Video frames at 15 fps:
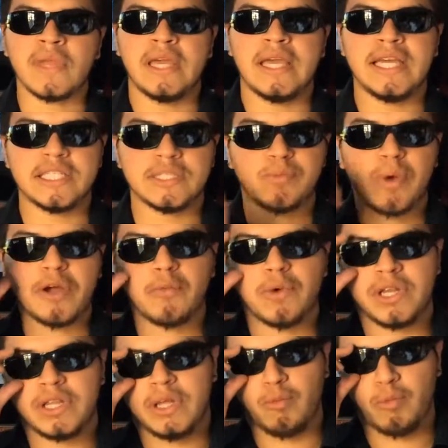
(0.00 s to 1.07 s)
is probably one
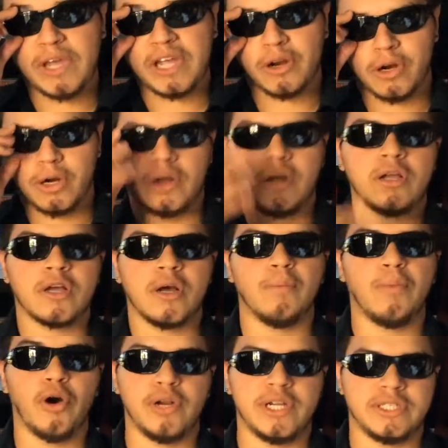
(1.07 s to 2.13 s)
of the weaker
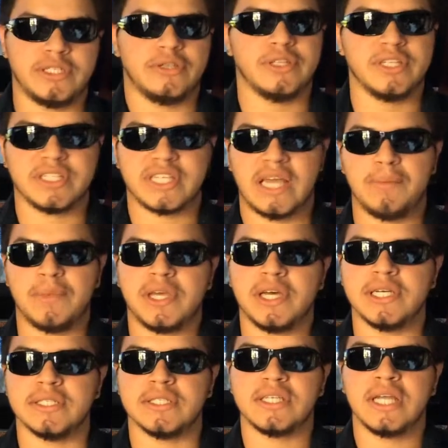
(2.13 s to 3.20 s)
components to this game,
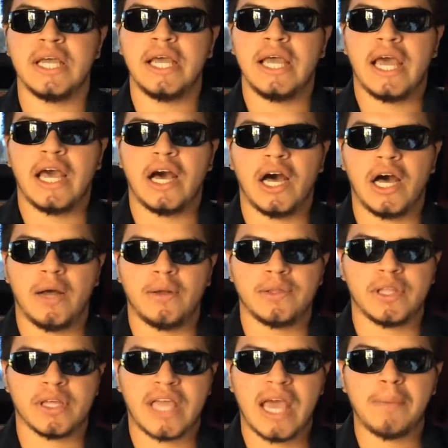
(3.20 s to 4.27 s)
because
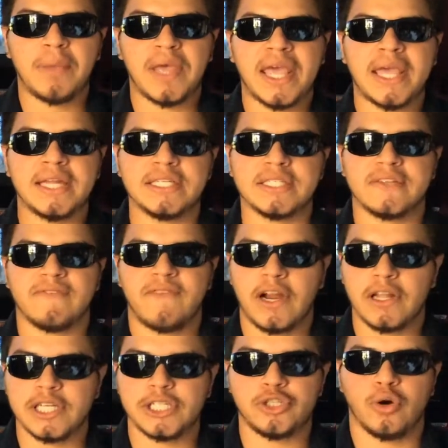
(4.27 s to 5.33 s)
the campaign is
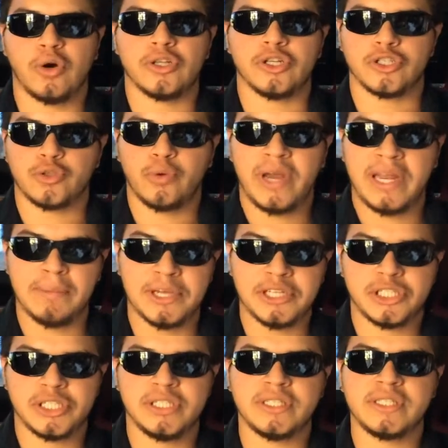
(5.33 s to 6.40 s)
fairly short. There's 20
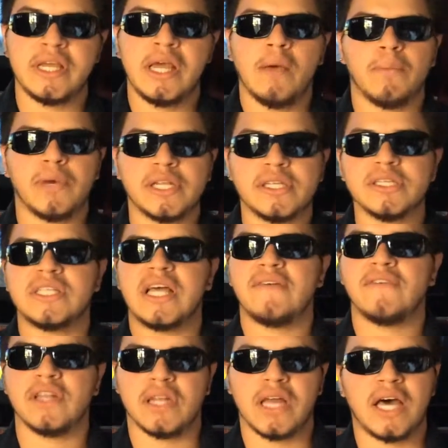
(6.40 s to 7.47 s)
missions, but it does have a
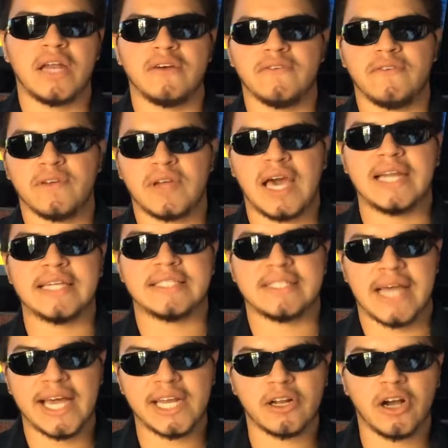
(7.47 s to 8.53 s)
lot of kind of
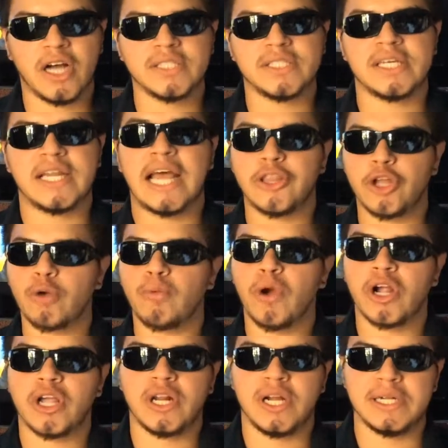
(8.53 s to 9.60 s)
side content, and they're
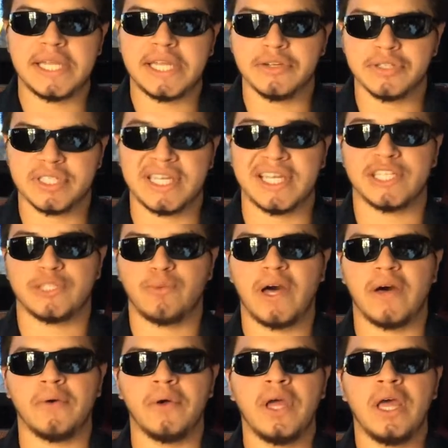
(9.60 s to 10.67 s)
working on DLC as
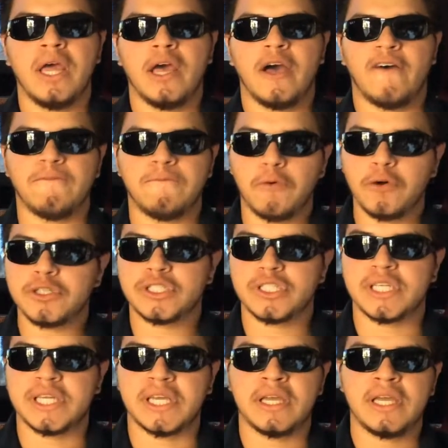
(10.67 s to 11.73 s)
well.
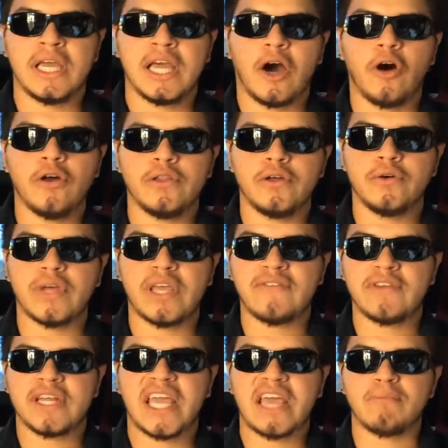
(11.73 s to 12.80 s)
Unfortunately, although even
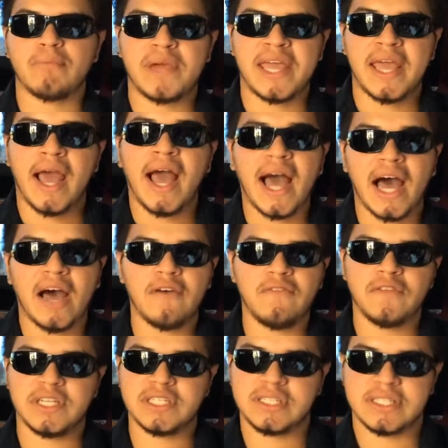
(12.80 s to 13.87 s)
a game may have
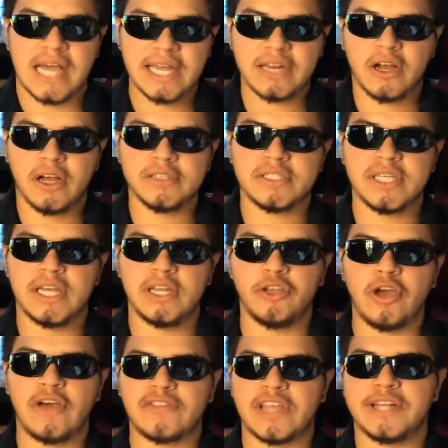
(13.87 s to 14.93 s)
this side content, you
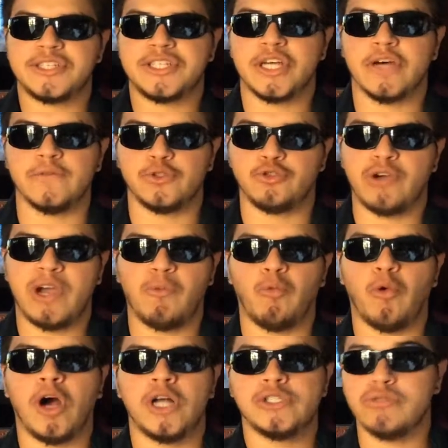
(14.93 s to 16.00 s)
have to ask yourself, do I
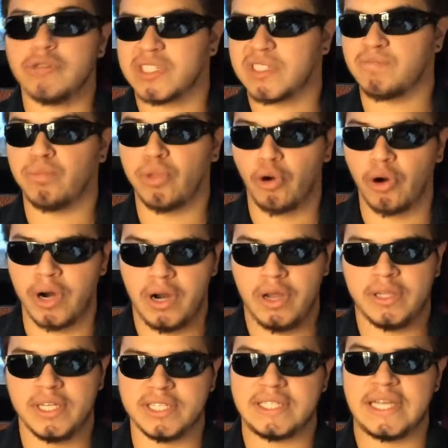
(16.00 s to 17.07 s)
want to explore
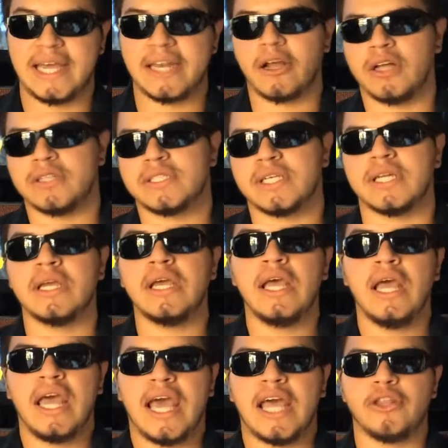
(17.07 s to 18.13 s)
this side content?
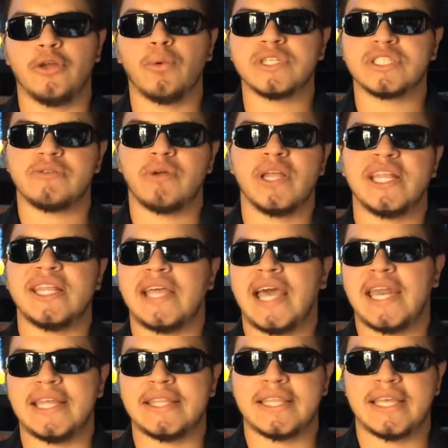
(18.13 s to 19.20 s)
And there wasn't really
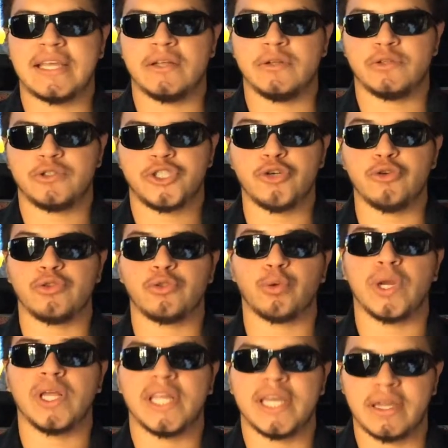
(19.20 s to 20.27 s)
anything too
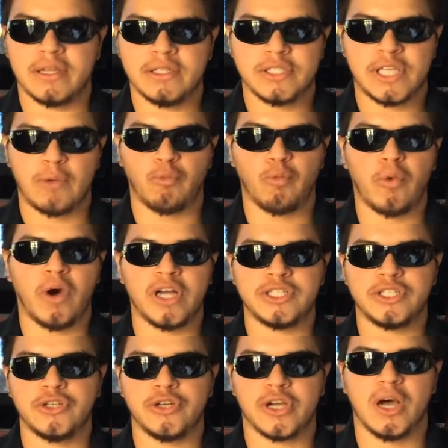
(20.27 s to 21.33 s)
thrilling that wants
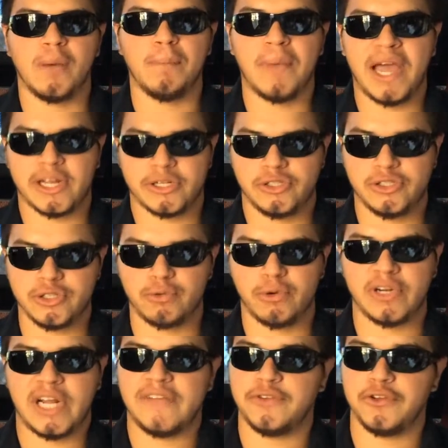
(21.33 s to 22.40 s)
you to come back into this world
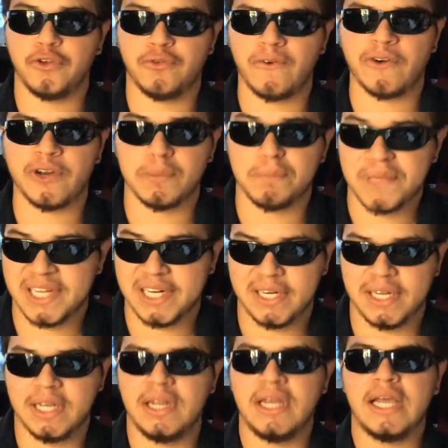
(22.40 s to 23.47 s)
after you've already beaten
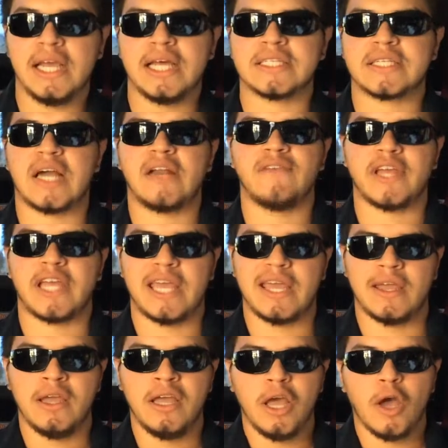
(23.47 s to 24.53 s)
it. It's kind of like a
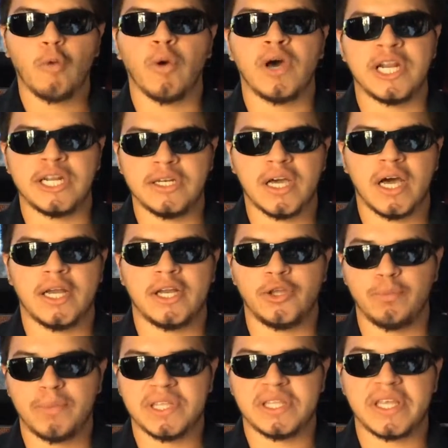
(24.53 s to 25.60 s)
one and done. You
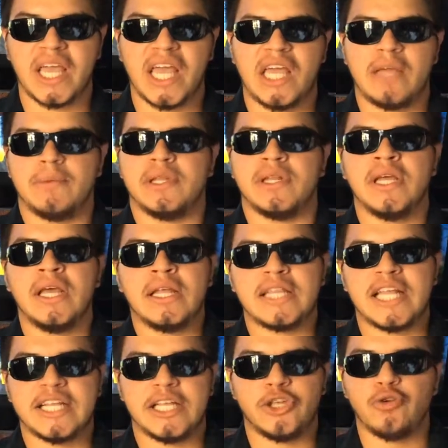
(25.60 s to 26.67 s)
beat the game and
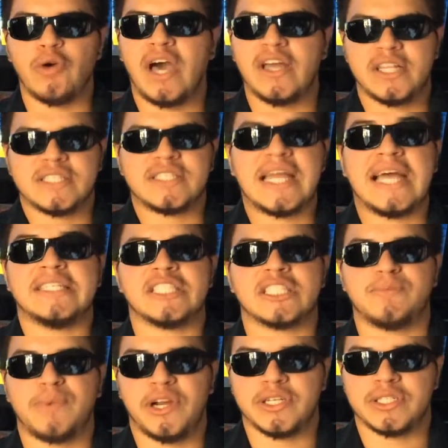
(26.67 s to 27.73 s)
that you had this nice
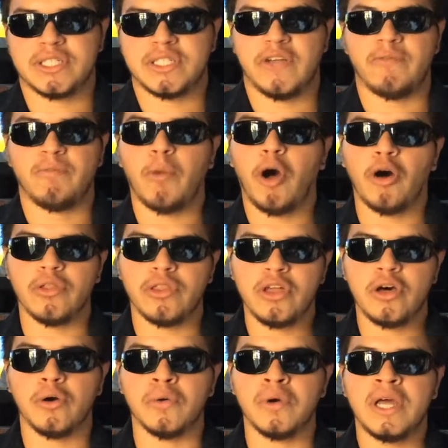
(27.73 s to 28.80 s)
experience and stuff.
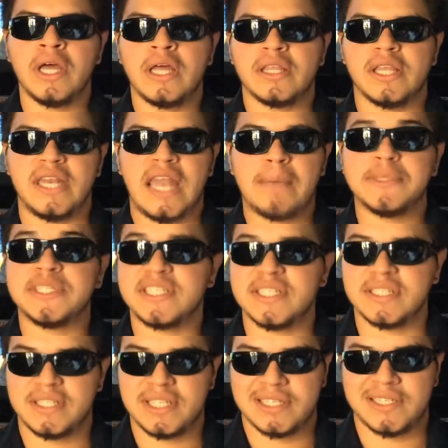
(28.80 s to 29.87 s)
Although the Nemesis
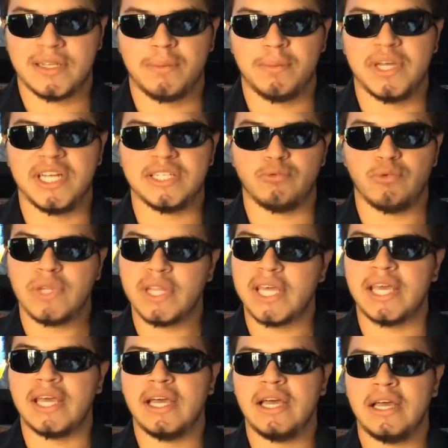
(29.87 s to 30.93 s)
system is
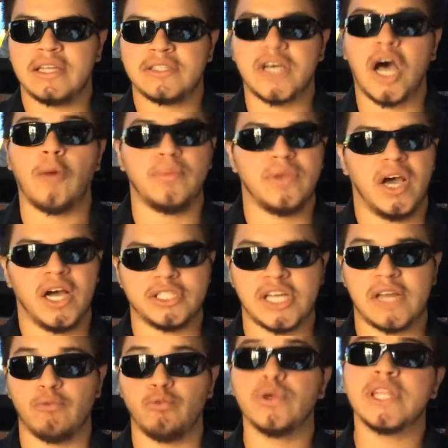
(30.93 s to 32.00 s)
really top notch and
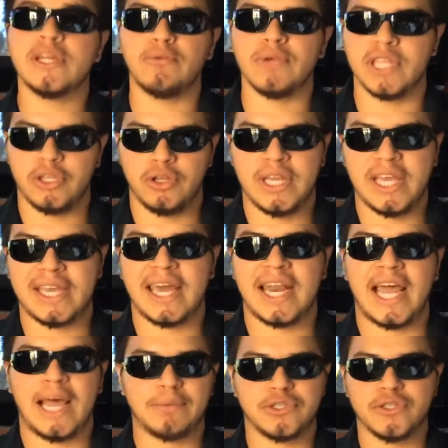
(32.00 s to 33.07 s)
really, really unique, and I
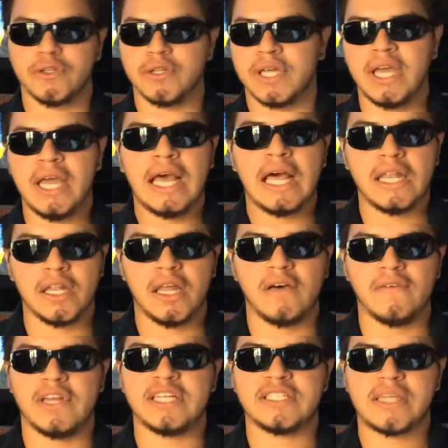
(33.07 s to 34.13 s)
absolutely love
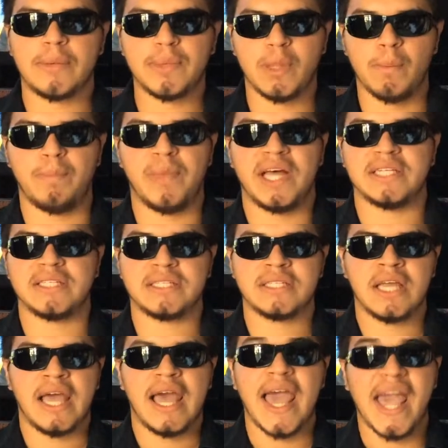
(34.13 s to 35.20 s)
it. It's some of the best
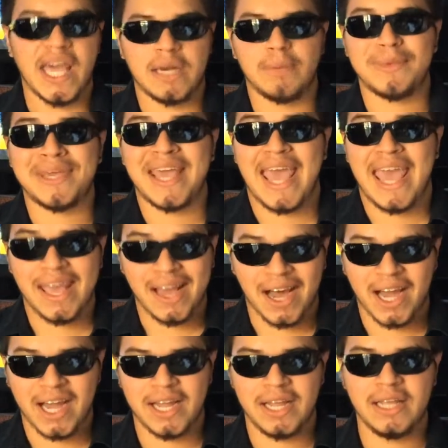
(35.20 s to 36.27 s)
enemy
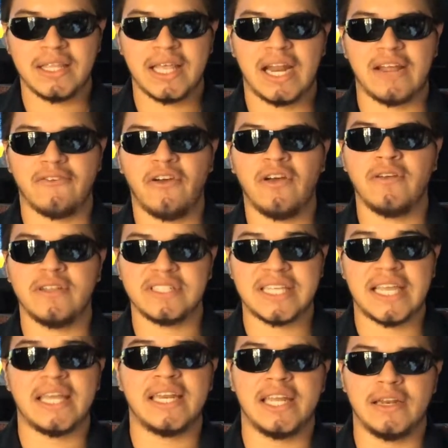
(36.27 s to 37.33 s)
AI that I've
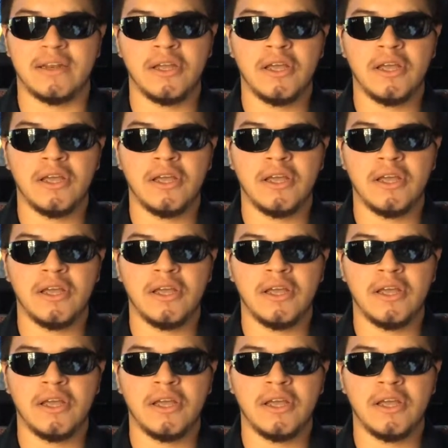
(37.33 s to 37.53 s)
seen in